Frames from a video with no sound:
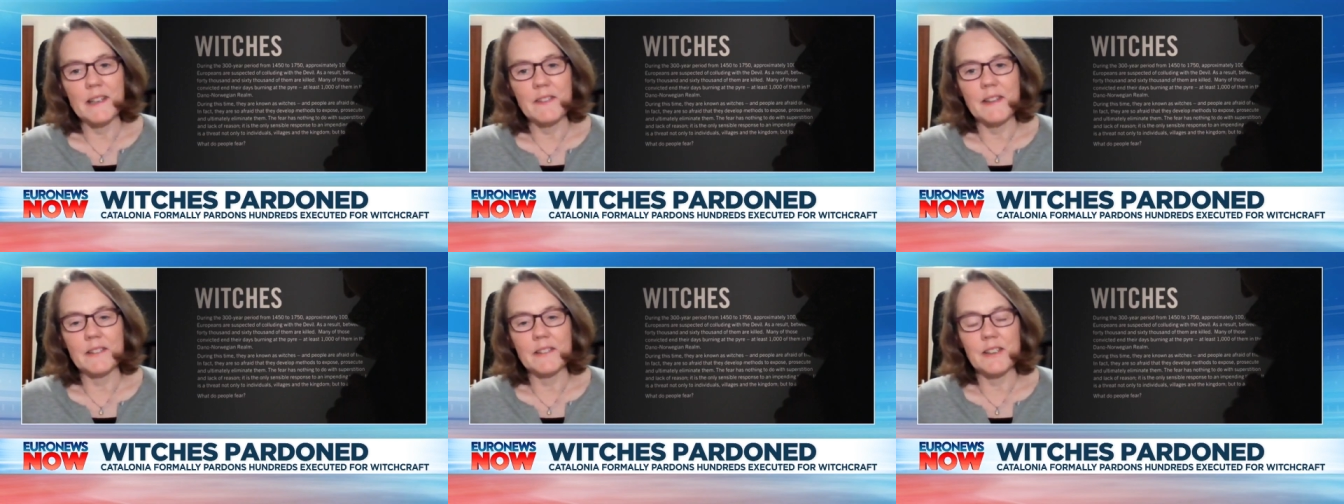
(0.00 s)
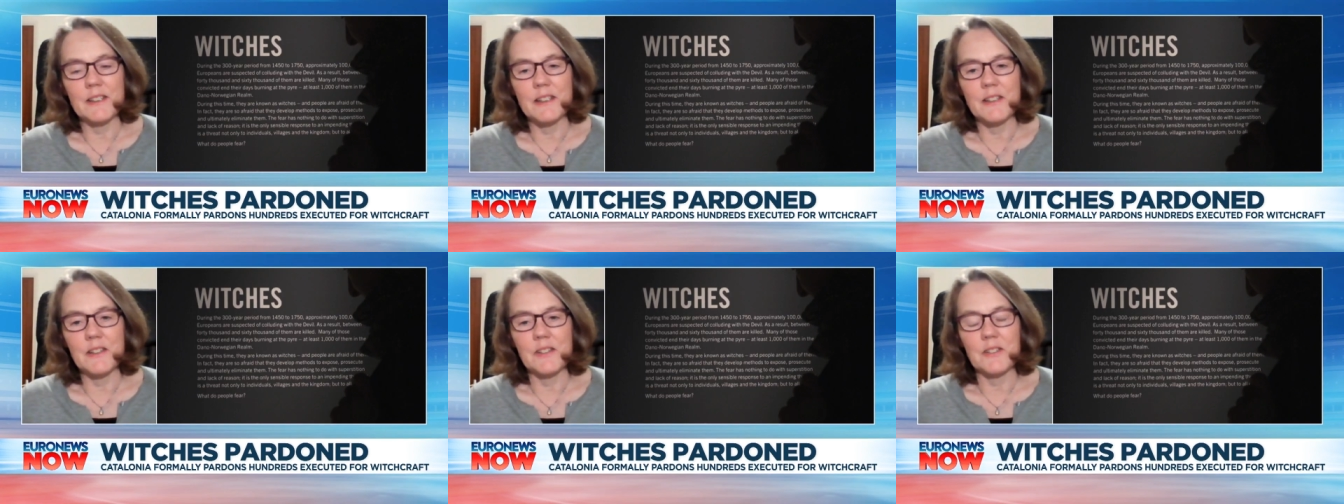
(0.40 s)
that
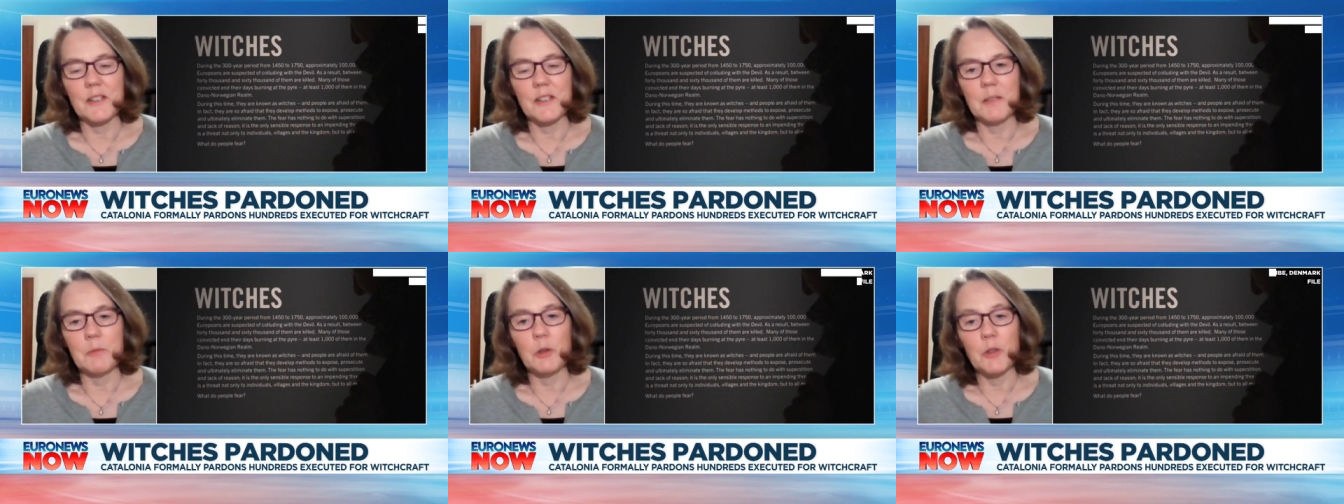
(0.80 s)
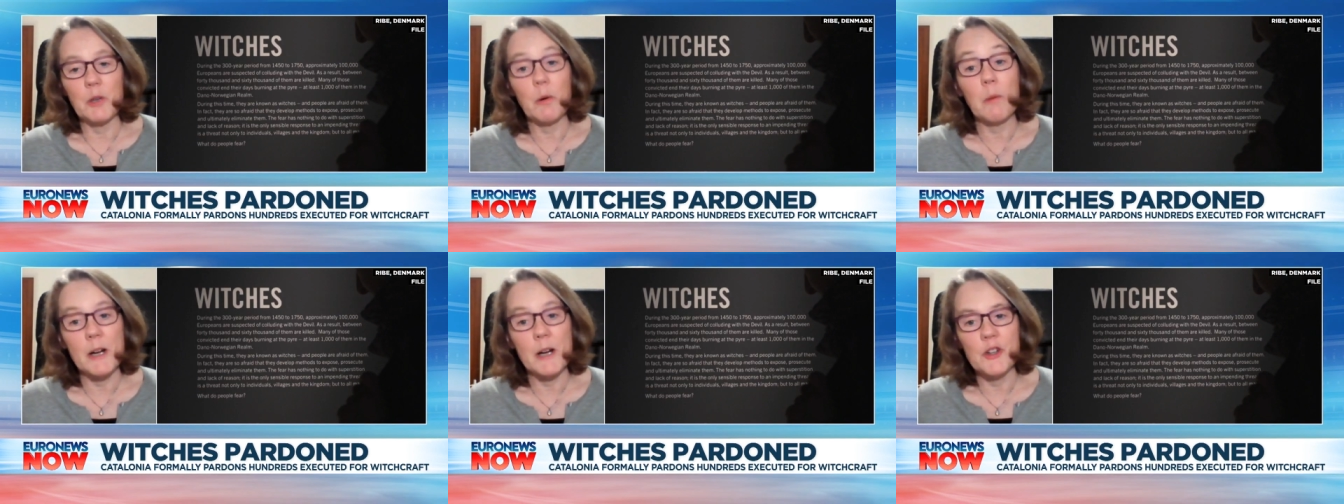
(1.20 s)
is, um, although a
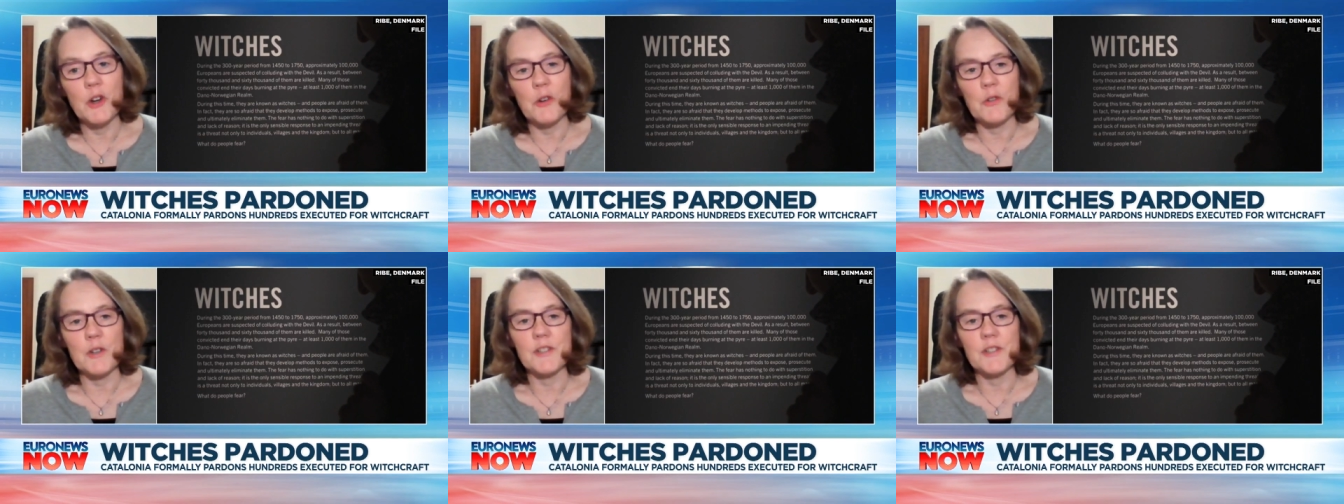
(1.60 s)
minority,